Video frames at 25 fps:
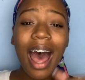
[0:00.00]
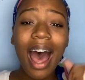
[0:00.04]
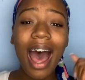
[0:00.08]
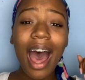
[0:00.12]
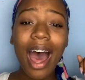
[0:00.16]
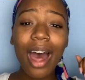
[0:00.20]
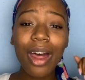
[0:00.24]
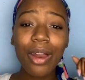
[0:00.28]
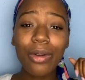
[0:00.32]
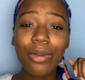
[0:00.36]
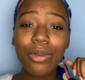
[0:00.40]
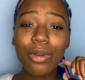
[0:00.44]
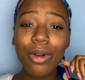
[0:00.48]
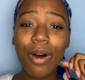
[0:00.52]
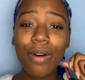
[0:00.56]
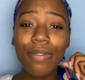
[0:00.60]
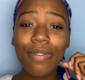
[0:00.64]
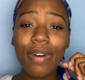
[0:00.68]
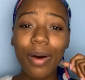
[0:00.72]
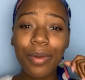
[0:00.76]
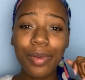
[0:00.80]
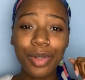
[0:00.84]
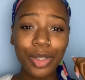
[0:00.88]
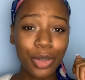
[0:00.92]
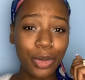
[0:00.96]
I don't know
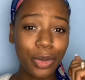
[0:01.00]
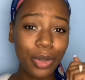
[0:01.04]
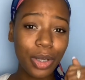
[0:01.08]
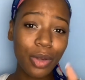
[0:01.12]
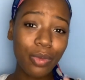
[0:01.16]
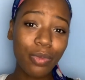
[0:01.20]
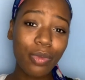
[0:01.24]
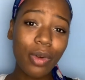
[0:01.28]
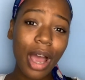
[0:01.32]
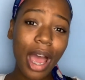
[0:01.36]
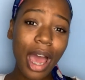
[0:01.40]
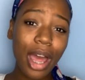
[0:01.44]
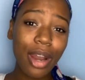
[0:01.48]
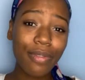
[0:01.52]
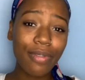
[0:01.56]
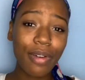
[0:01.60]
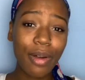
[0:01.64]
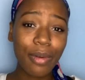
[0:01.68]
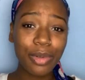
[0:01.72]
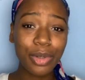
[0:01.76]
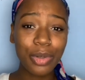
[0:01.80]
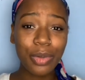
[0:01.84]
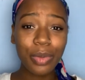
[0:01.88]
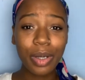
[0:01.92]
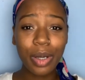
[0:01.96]
if I was doing it right, if
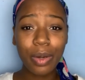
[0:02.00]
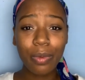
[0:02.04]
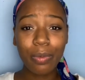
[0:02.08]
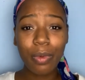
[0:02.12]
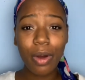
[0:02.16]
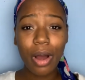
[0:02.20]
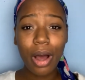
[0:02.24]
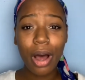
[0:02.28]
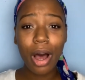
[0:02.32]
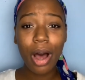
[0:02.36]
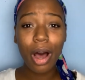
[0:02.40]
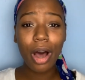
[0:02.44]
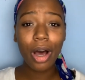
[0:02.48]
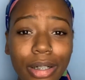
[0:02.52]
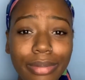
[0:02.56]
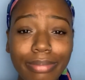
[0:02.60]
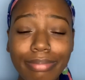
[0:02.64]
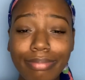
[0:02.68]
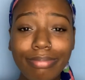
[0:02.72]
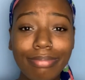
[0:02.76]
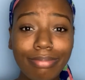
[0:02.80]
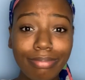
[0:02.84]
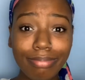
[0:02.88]
I was doing it wrong